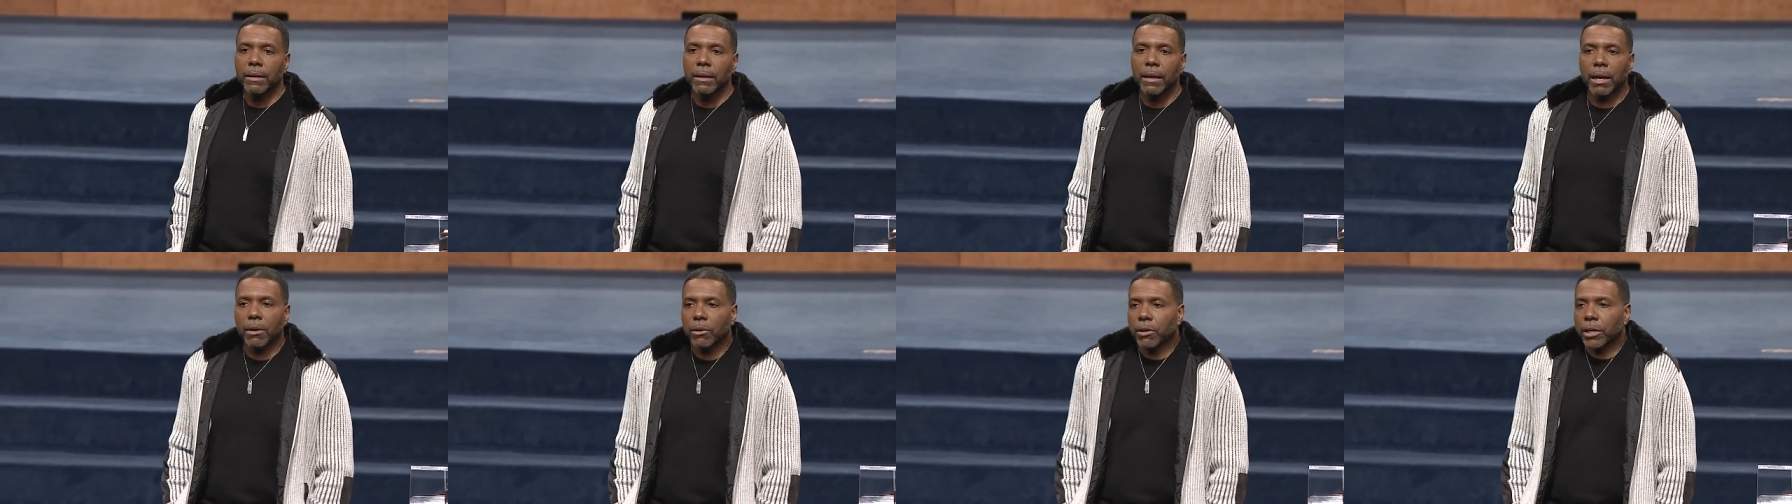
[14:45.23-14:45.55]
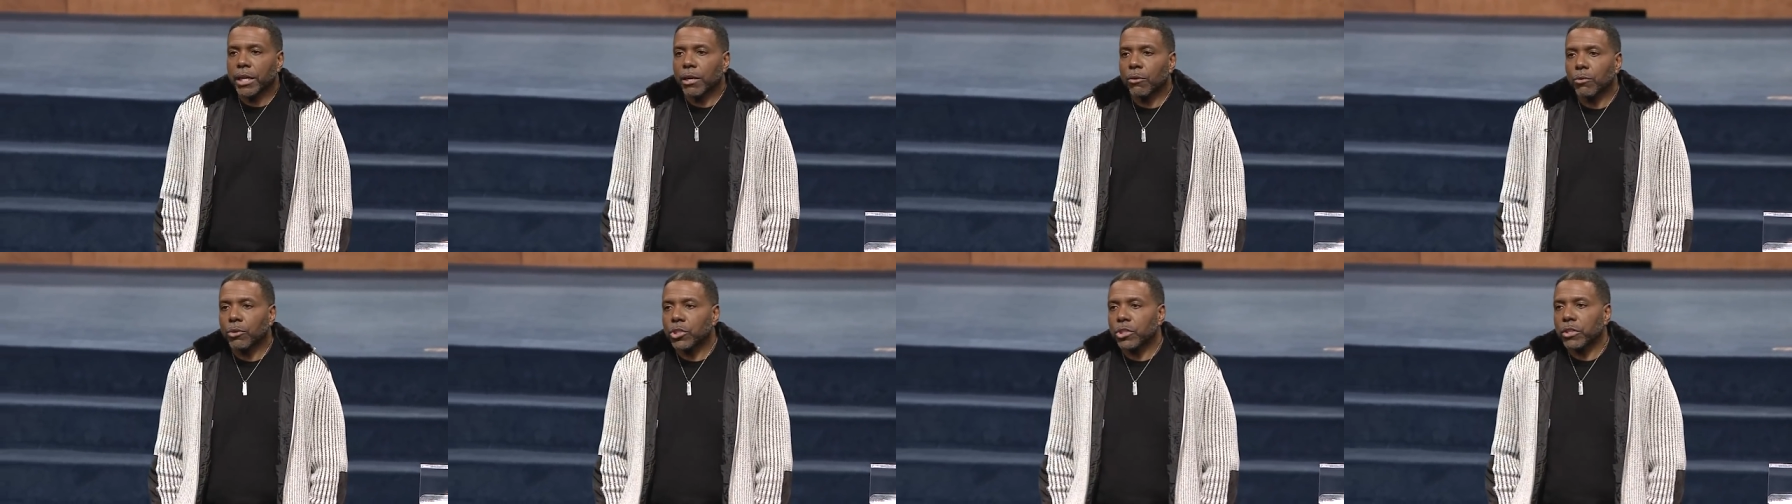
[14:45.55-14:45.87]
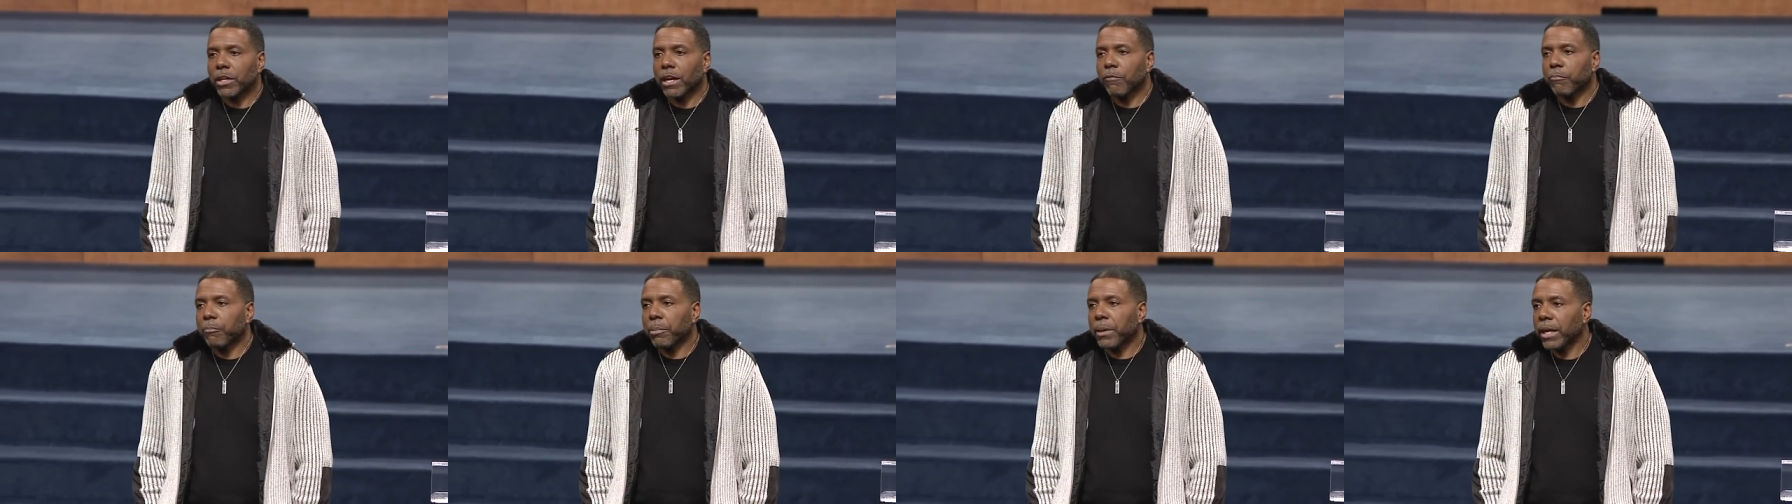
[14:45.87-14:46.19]
I don't care what
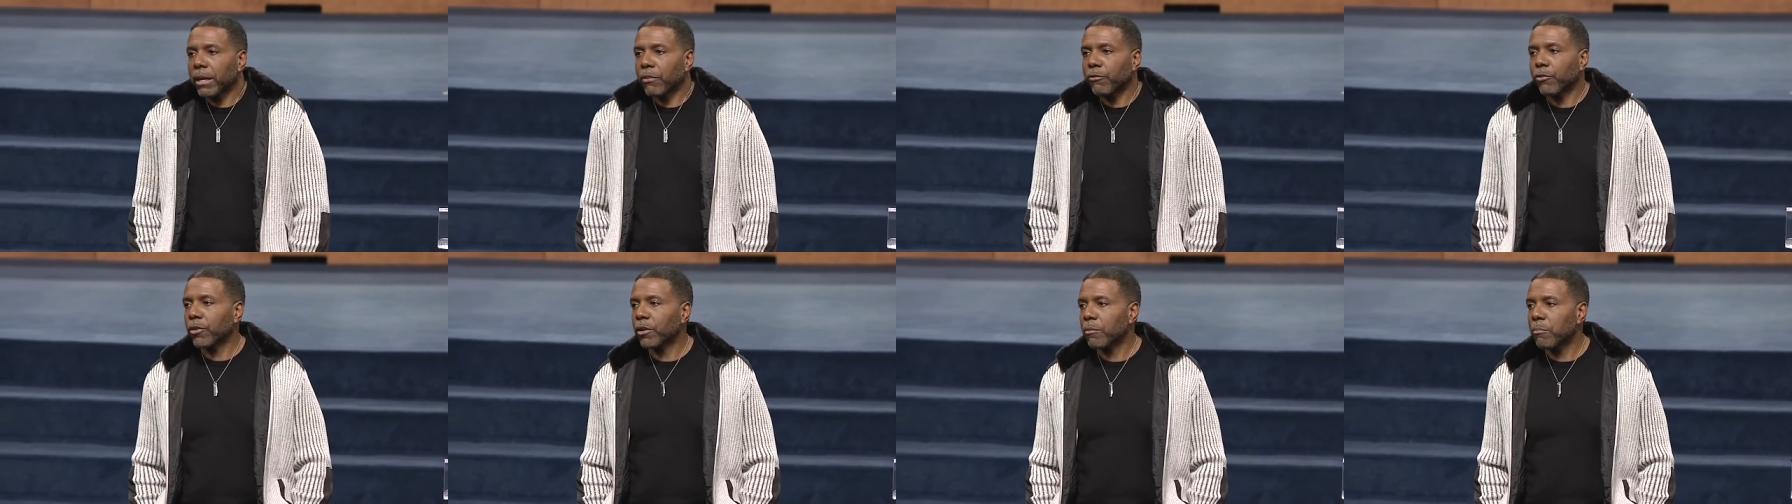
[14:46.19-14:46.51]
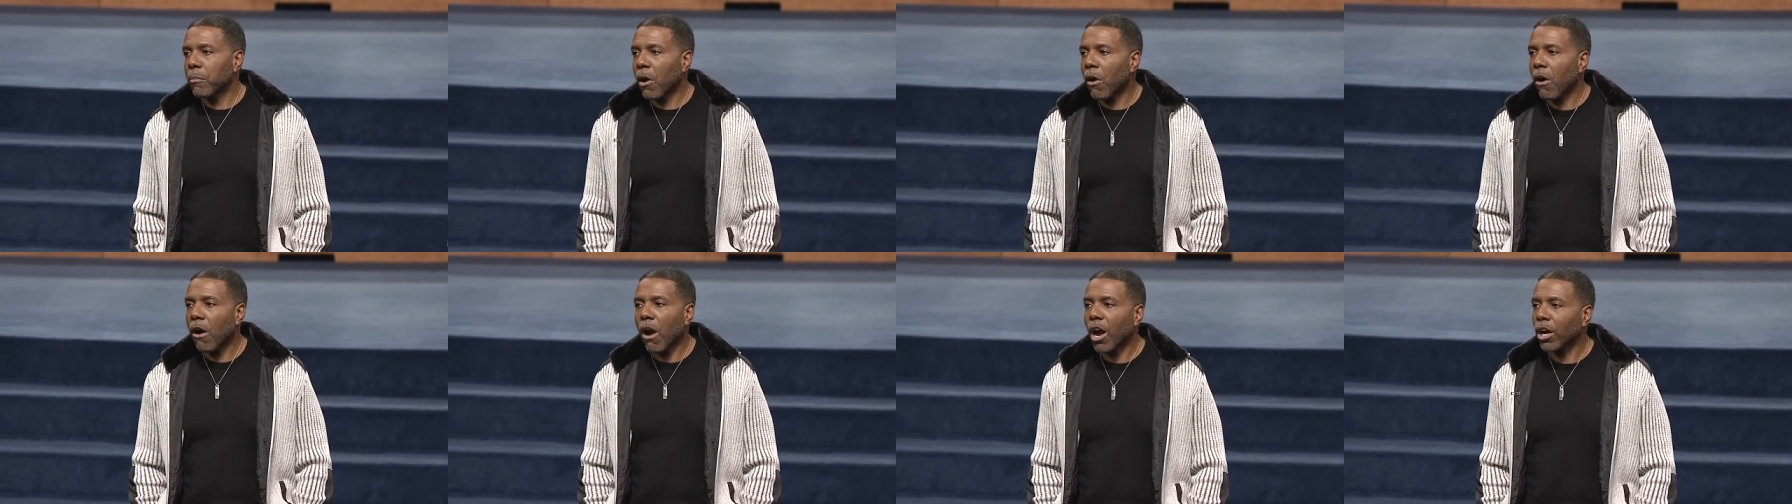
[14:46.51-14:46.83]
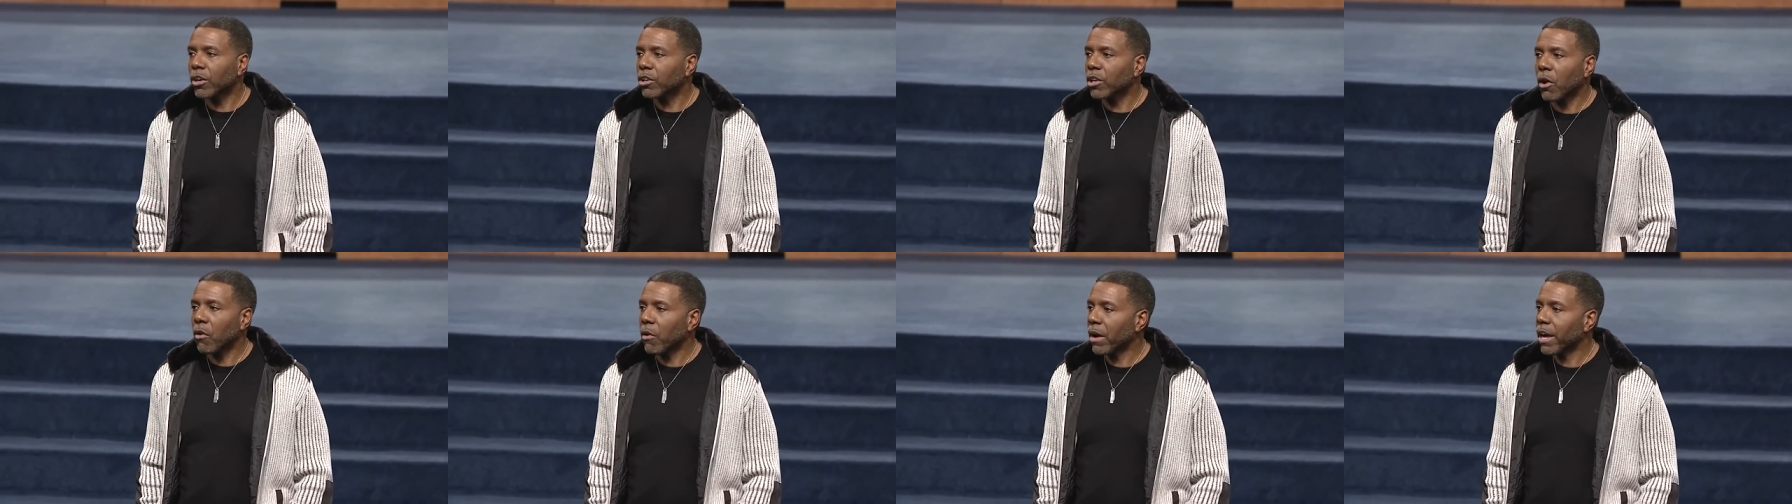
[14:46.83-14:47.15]
you have planned for tomorrow
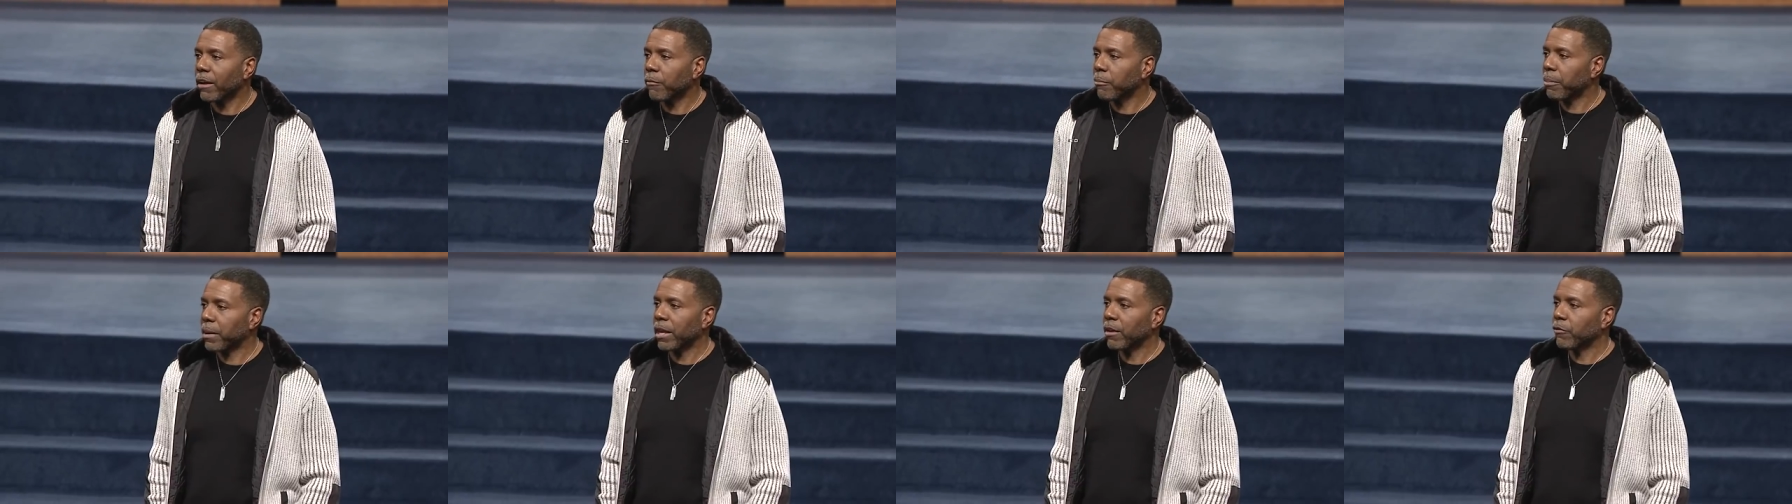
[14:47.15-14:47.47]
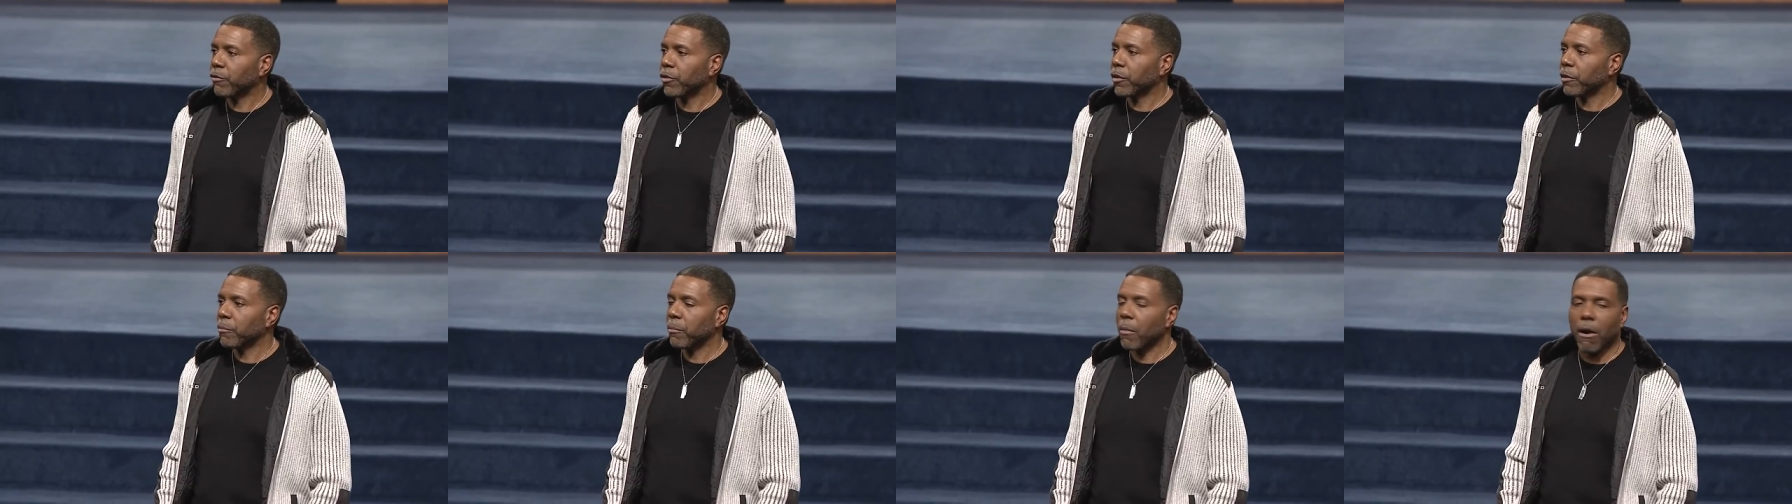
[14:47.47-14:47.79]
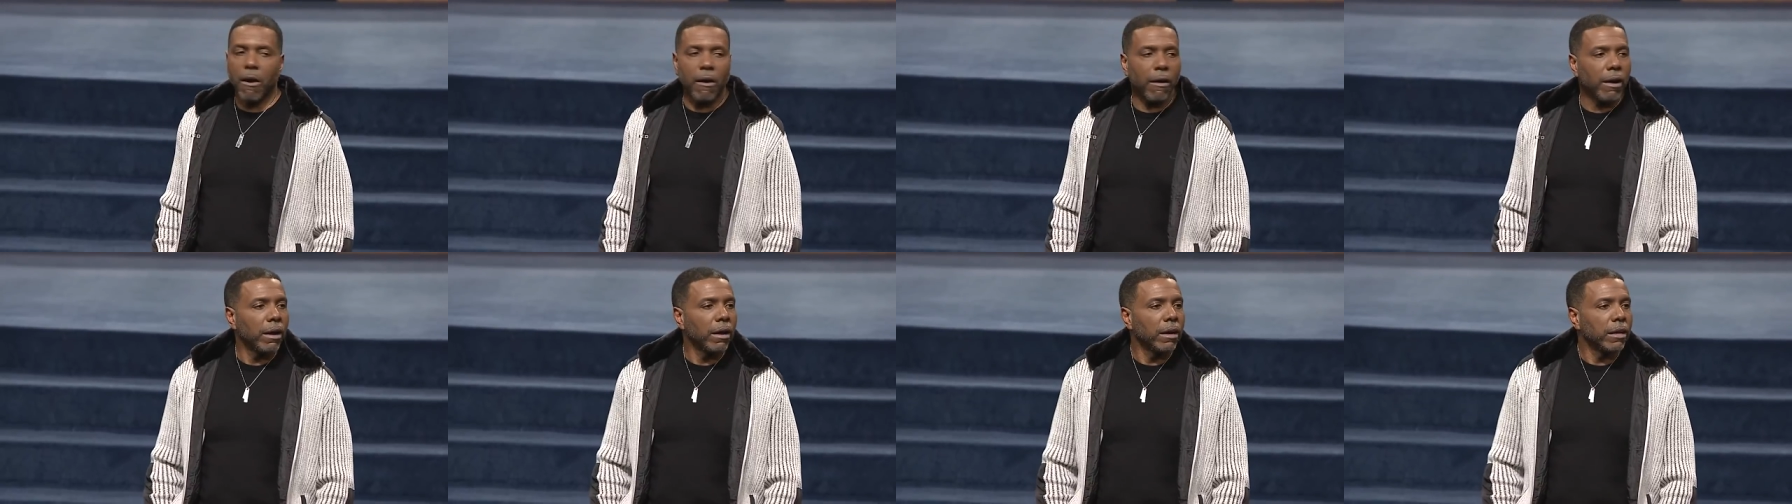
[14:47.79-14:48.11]
or don't have planned for
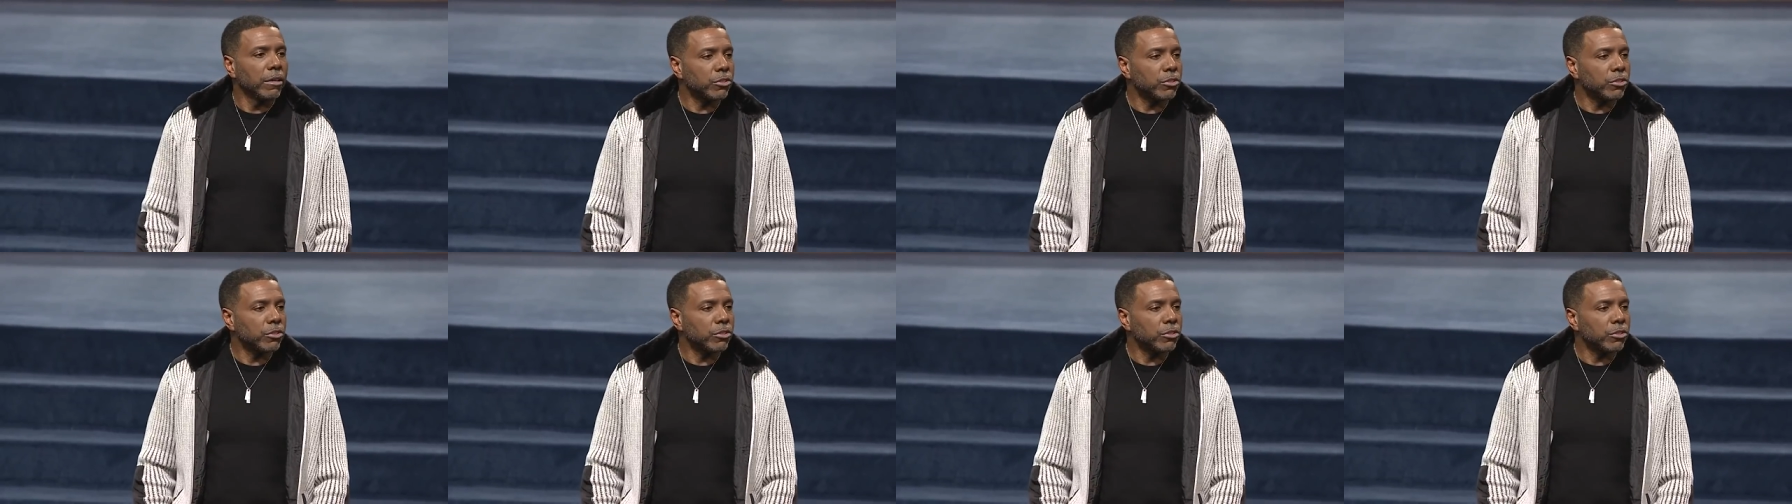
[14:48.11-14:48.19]
tomorrow.